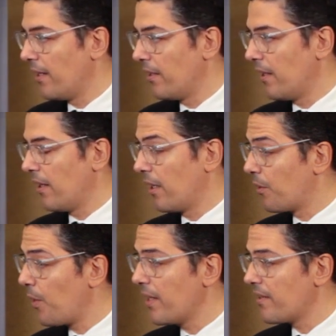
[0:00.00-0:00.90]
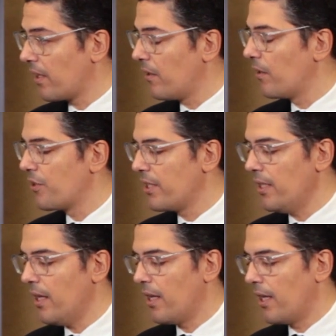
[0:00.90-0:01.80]
a great technology
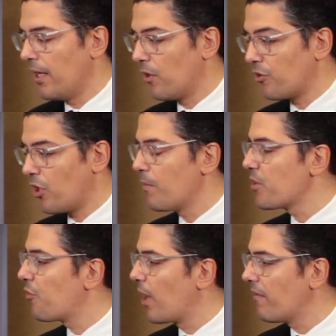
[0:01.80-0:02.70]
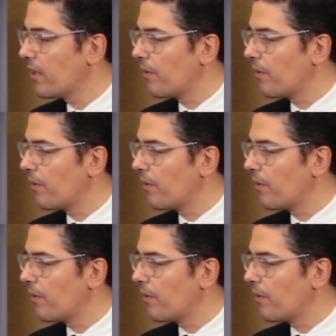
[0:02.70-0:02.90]
in autonomous driving,